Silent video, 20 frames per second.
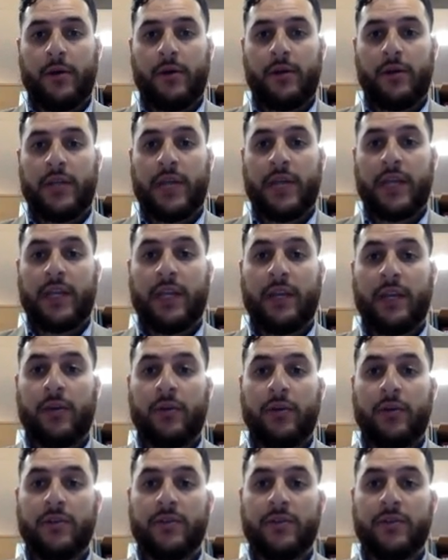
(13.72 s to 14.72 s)
taking
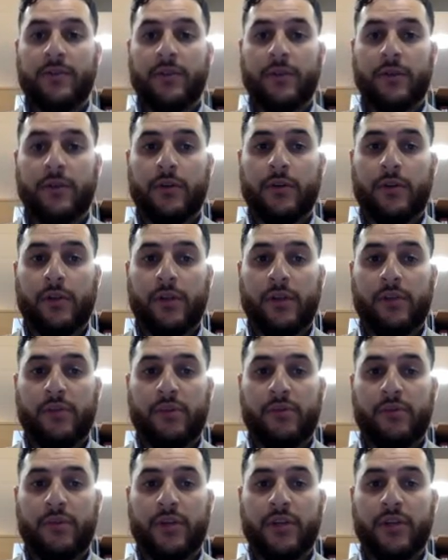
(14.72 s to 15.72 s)
notes for learning
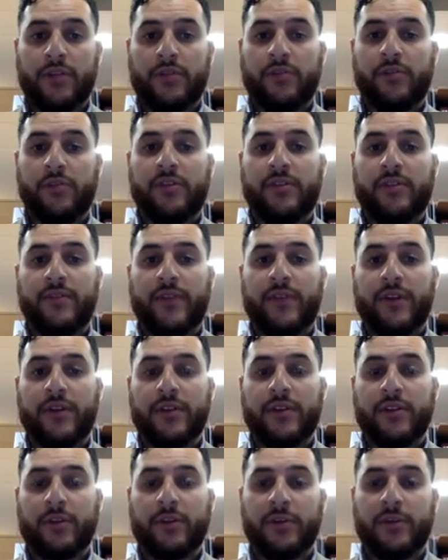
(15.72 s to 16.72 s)
preparation on the
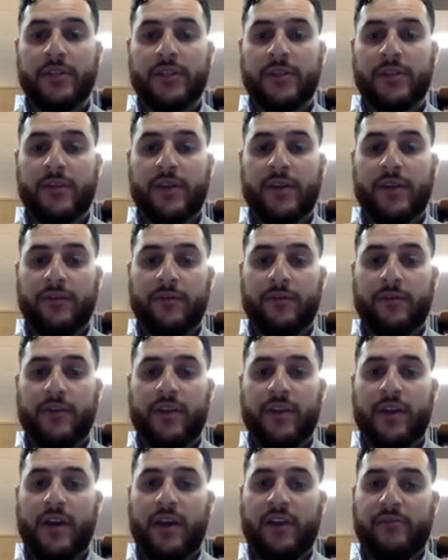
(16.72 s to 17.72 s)
various topics that we have to
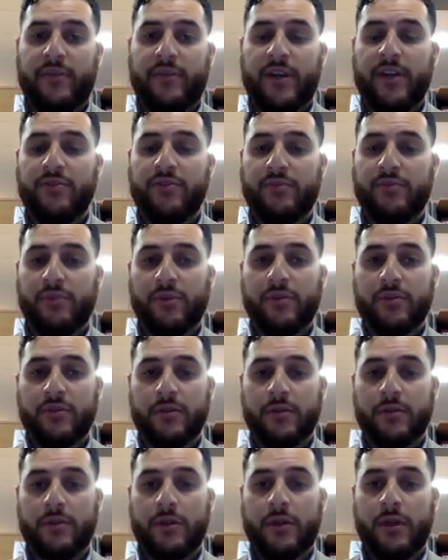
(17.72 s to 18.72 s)
write our half-page reports
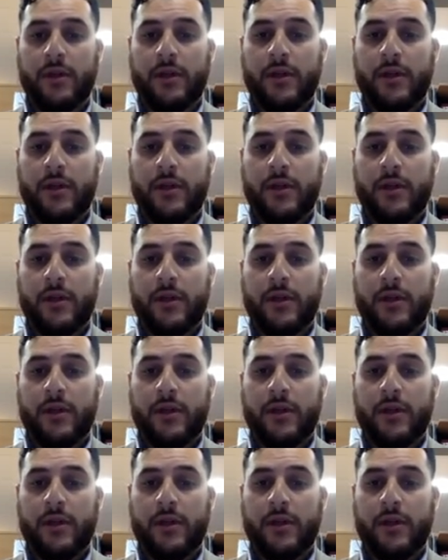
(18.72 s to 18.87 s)
on,